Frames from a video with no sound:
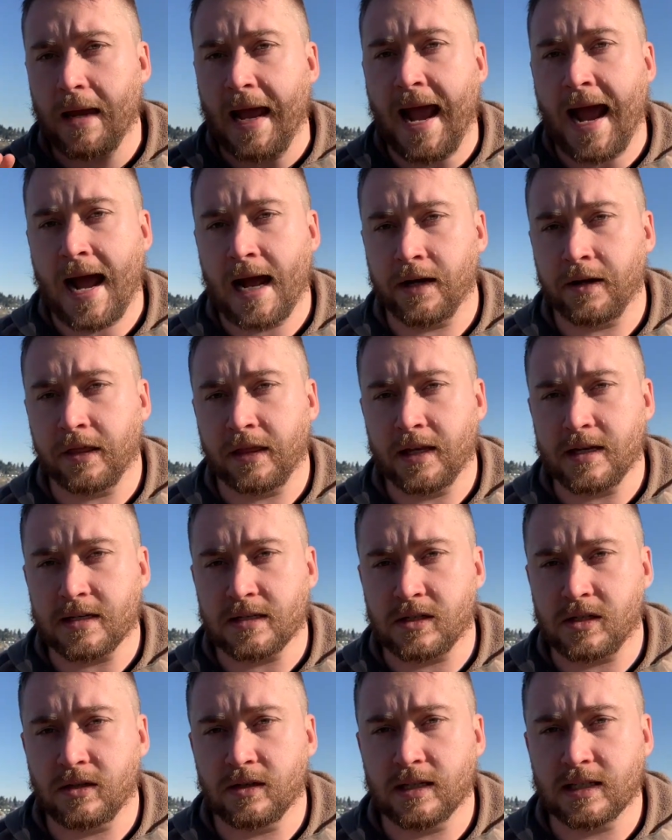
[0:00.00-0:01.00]
add things
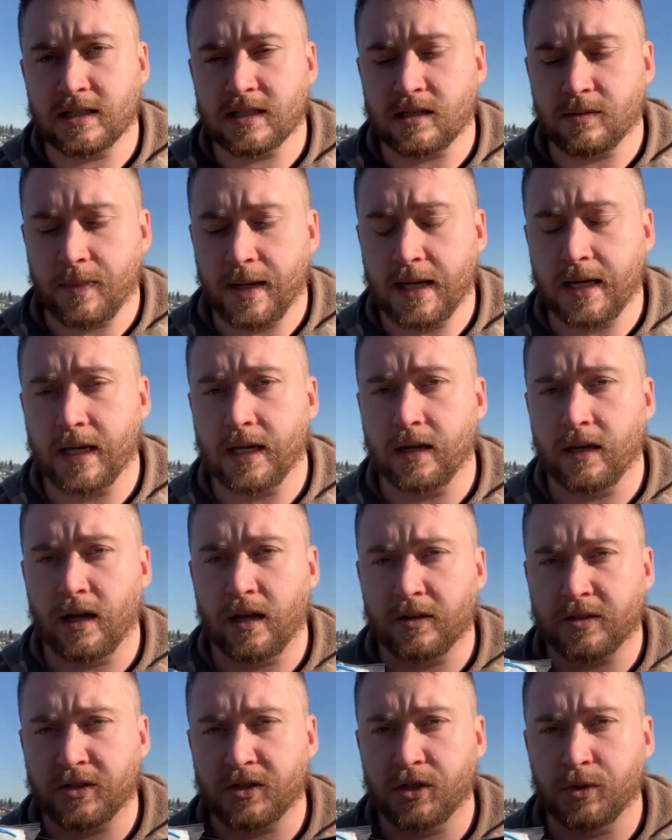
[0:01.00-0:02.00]
to this to make it
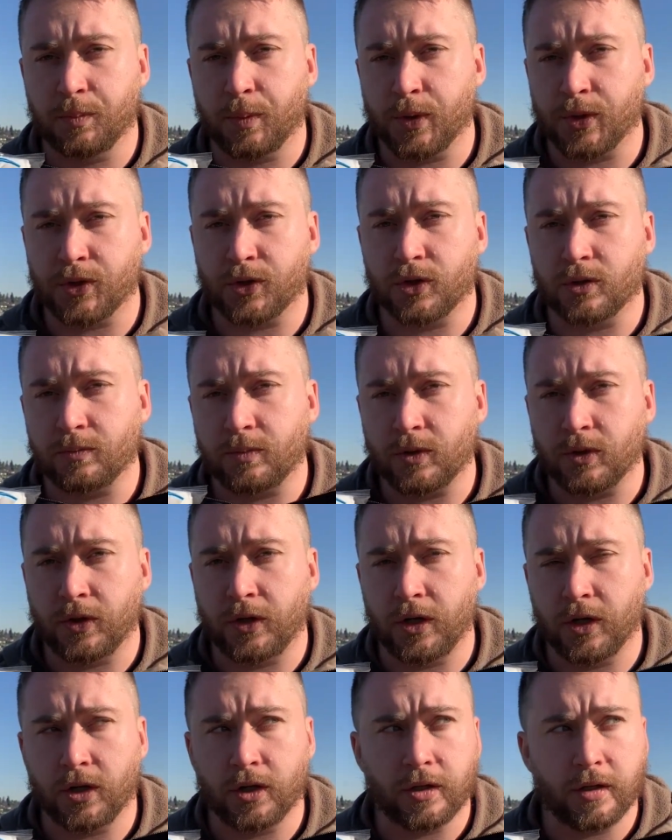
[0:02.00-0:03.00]
a super durable,
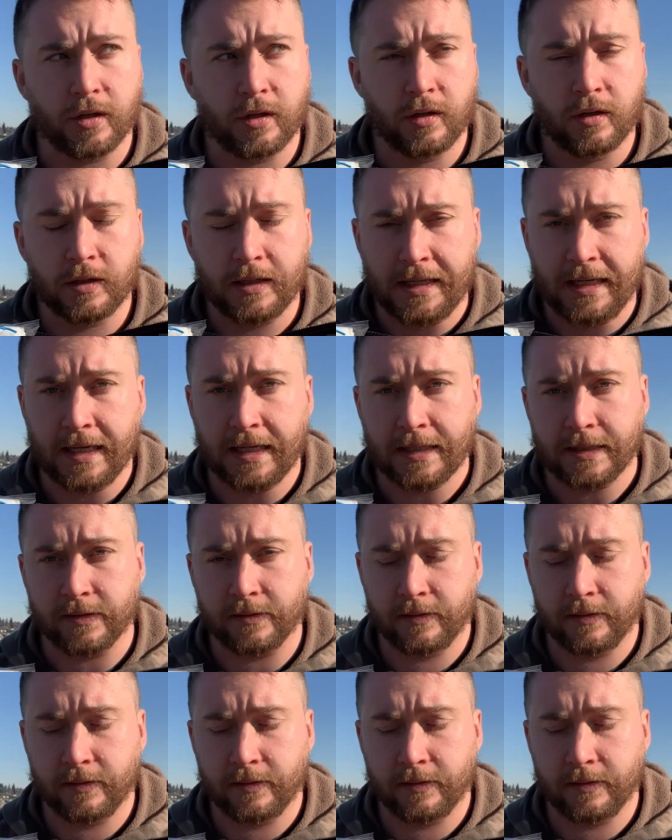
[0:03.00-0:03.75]
good kit.